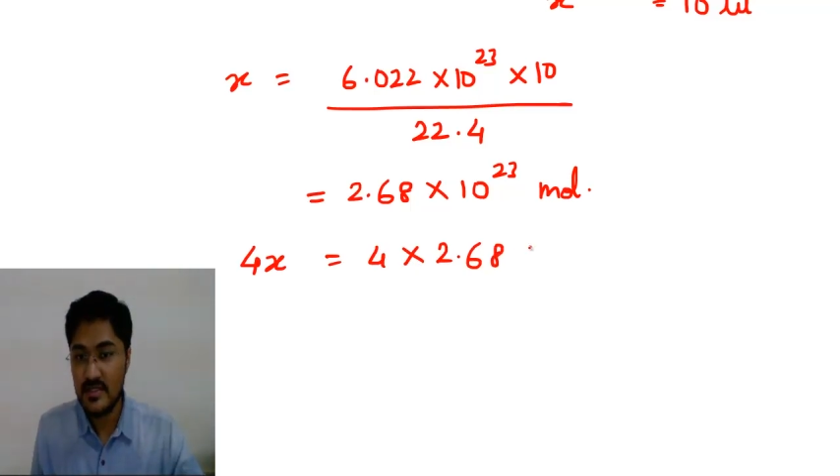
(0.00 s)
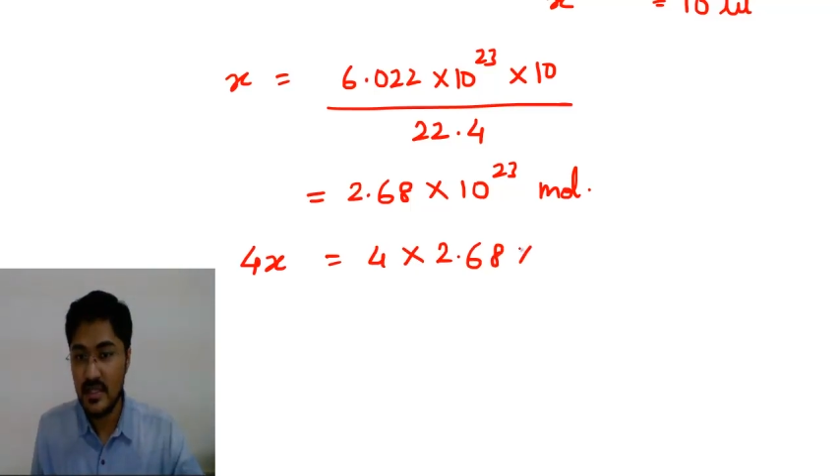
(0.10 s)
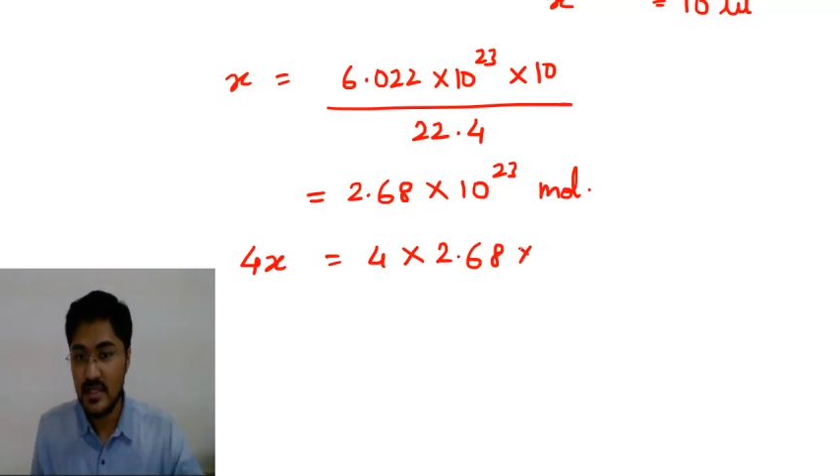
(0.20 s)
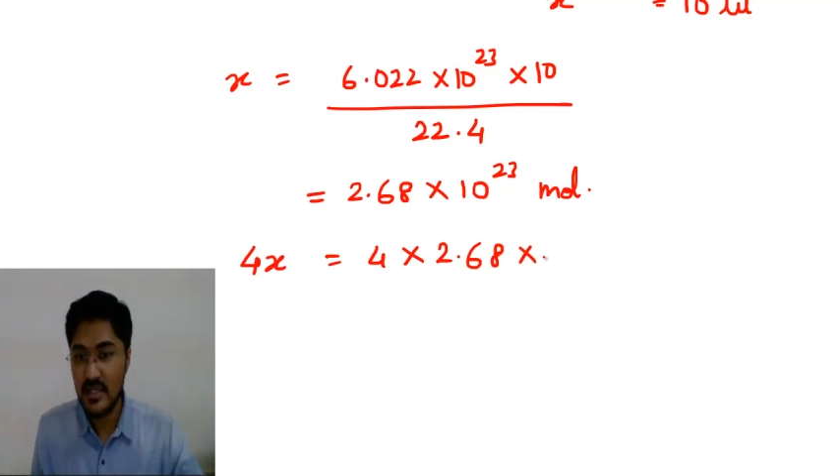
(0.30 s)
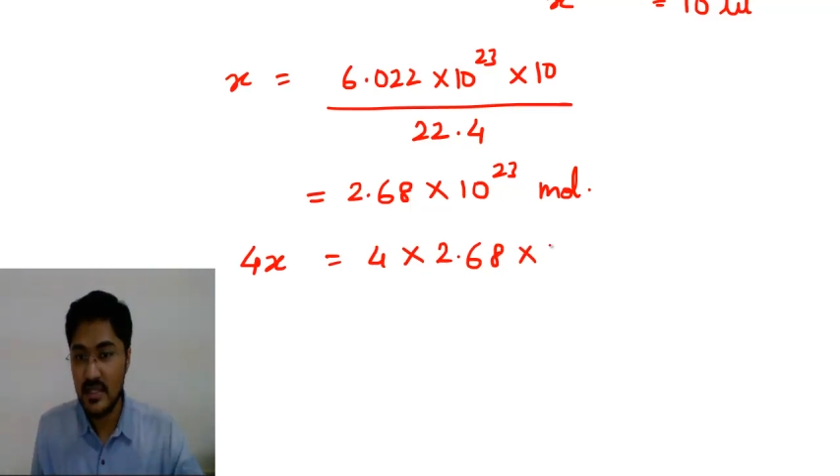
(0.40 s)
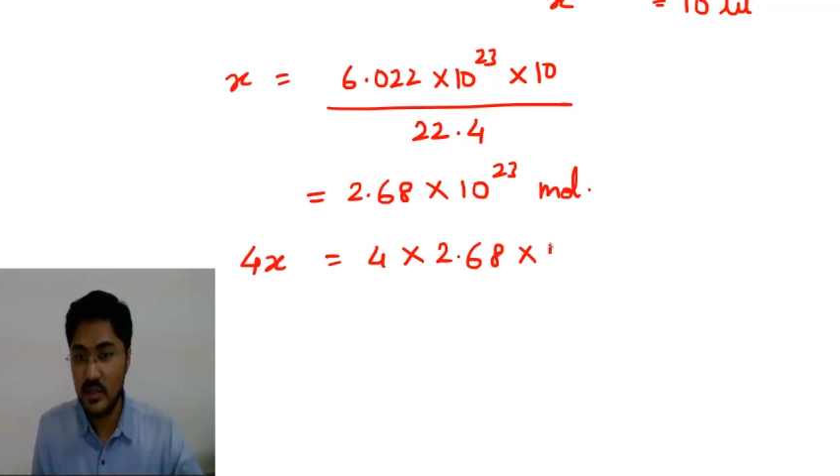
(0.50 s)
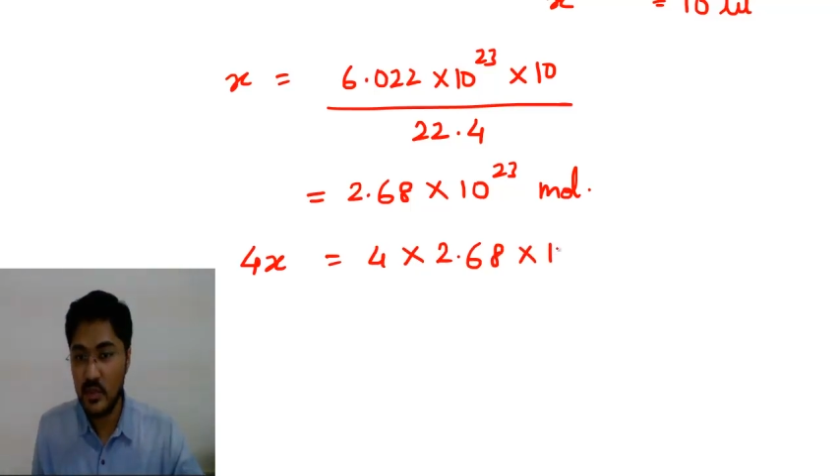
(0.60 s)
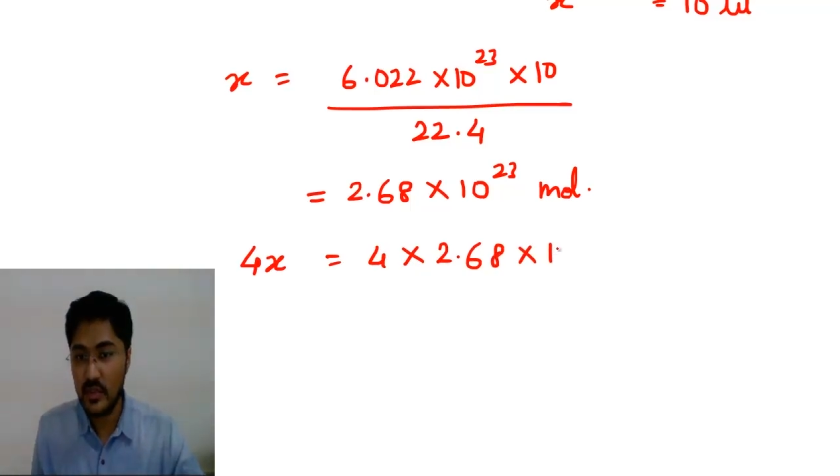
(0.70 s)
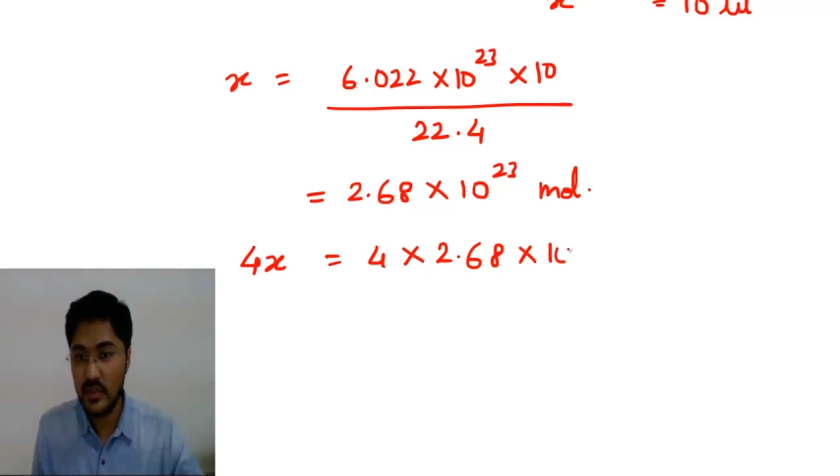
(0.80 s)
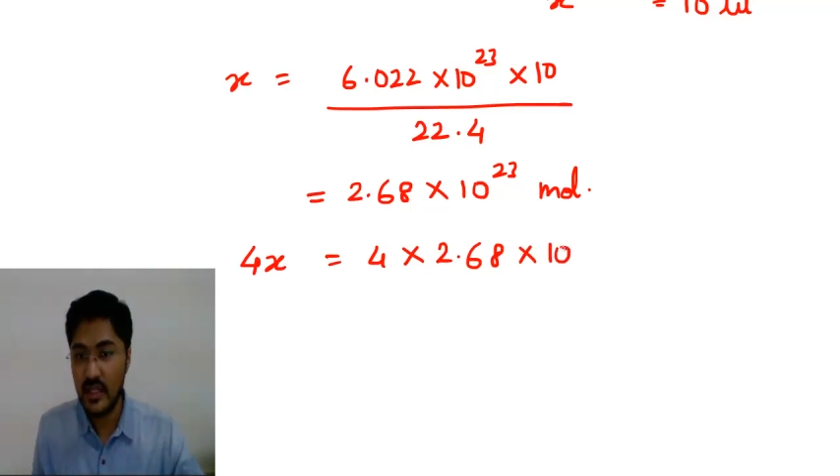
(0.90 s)
10 raised
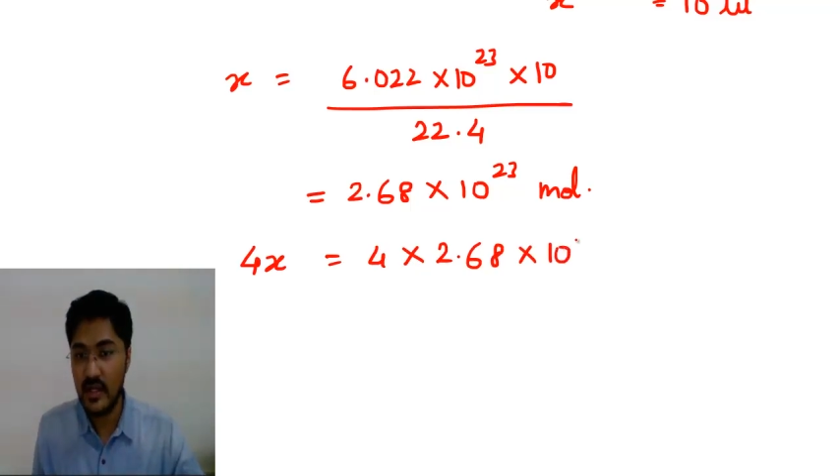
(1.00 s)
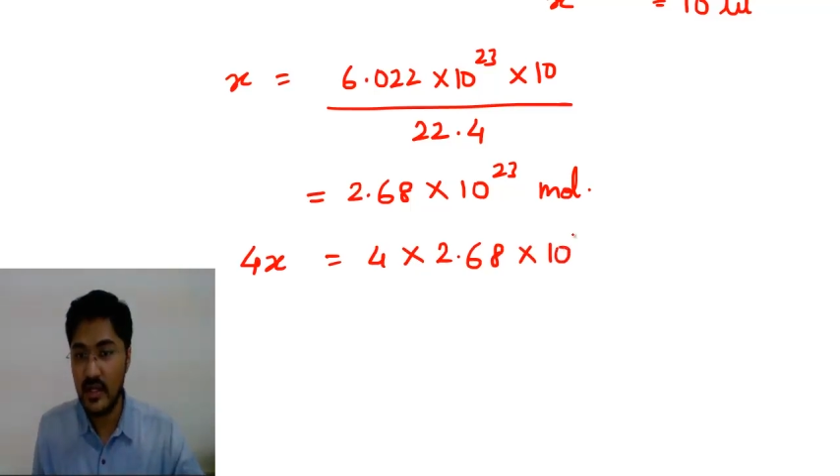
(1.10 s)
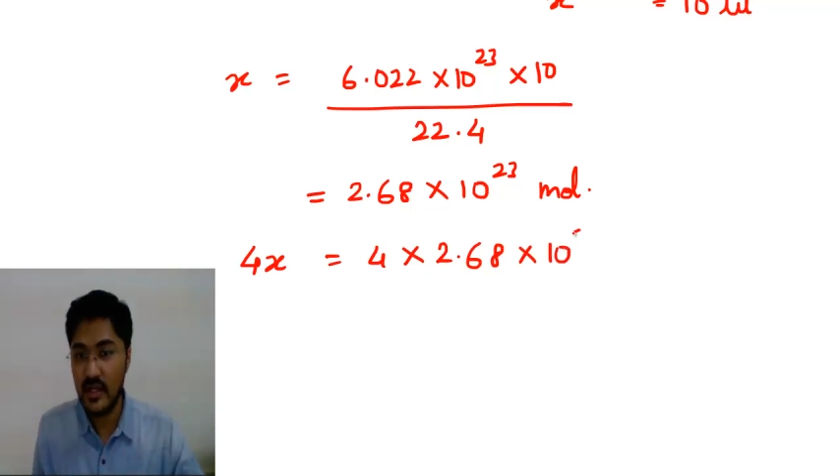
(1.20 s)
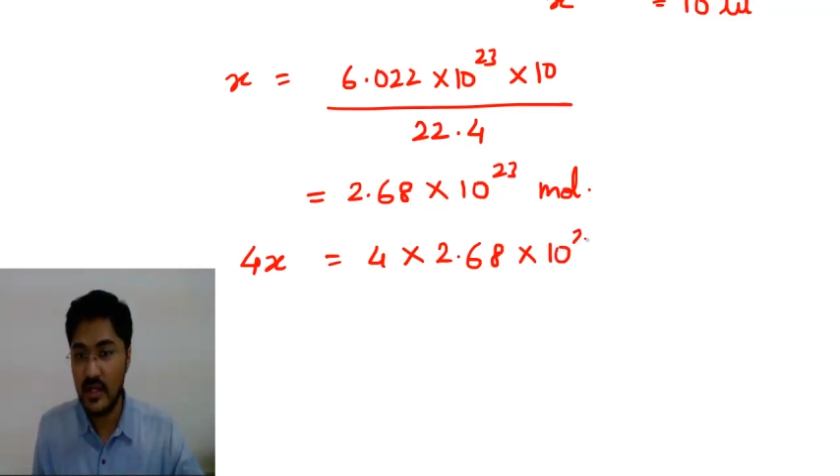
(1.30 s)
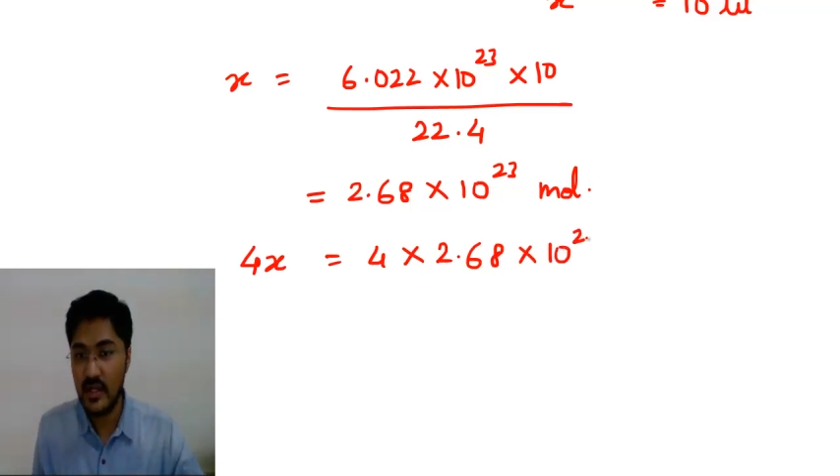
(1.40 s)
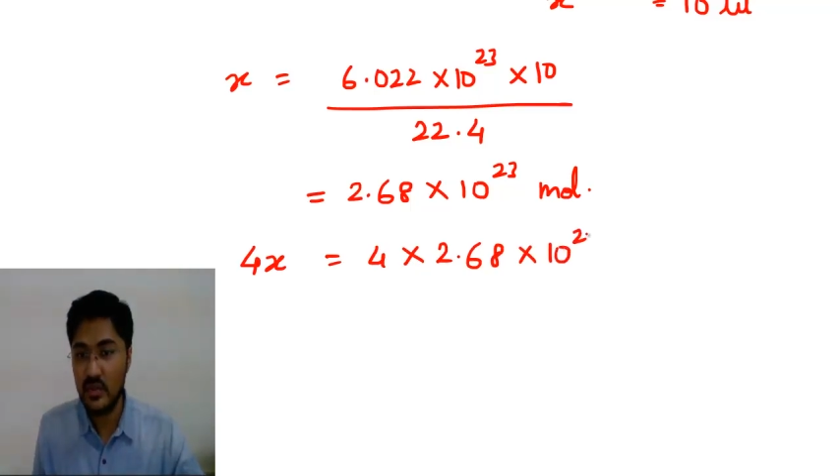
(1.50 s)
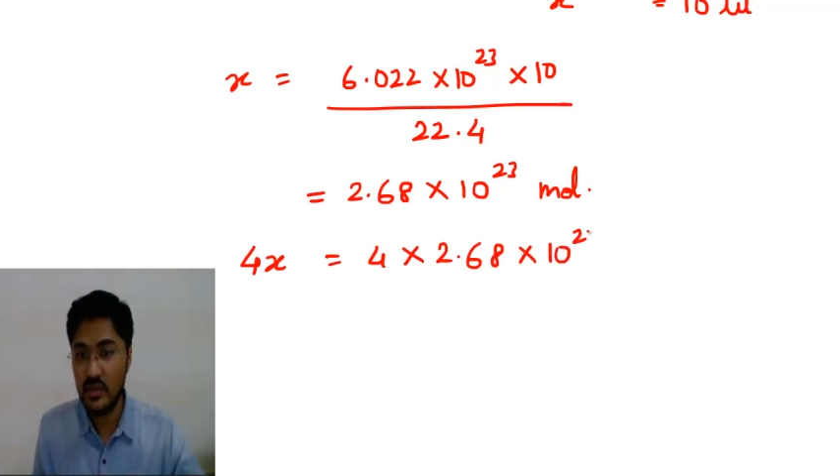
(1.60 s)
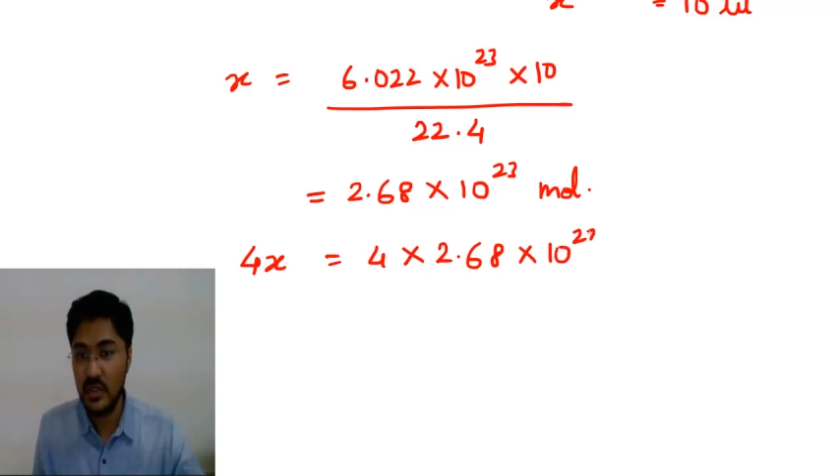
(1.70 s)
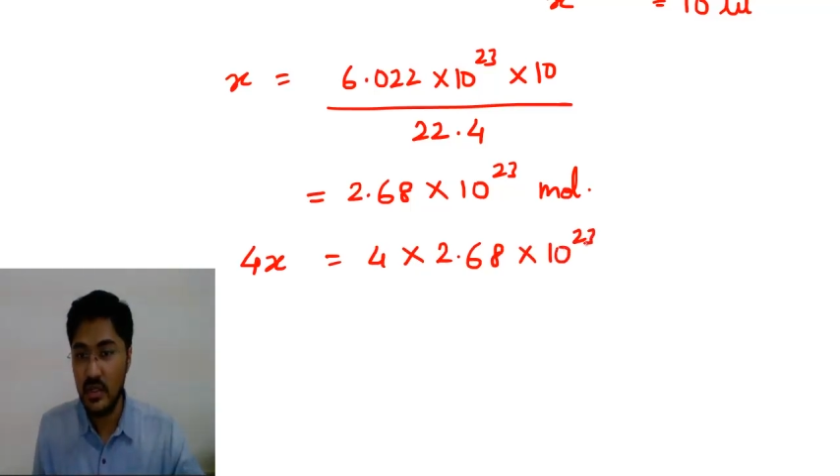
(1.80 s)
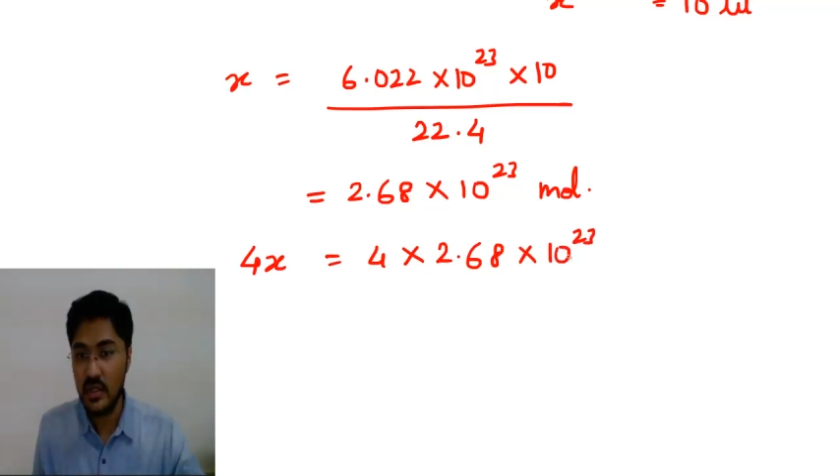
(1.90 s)
to
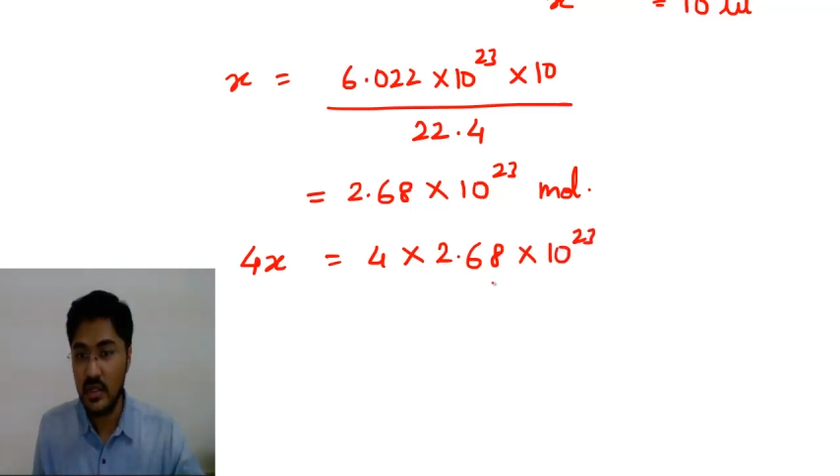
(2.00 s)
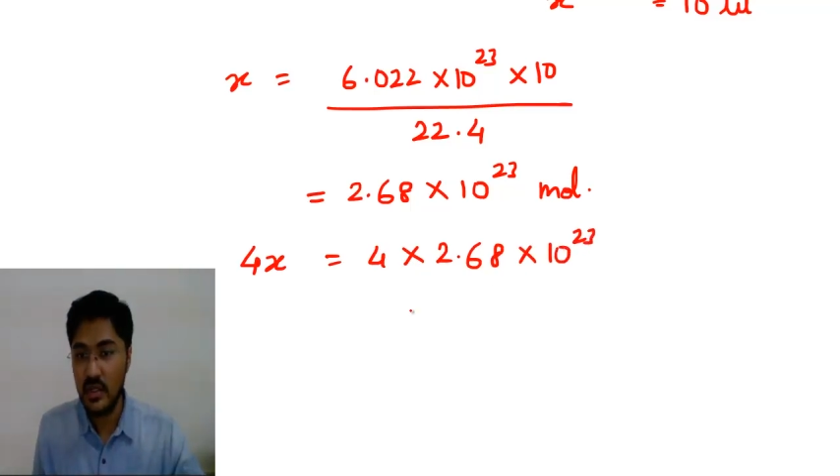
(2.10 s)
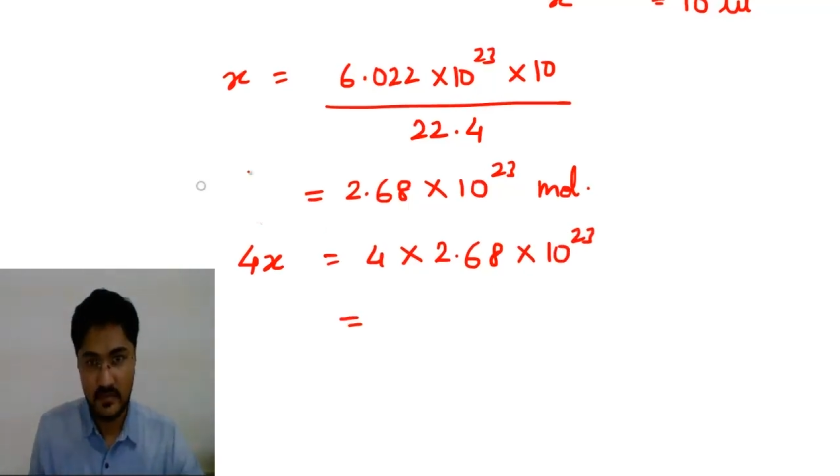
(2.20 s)
23.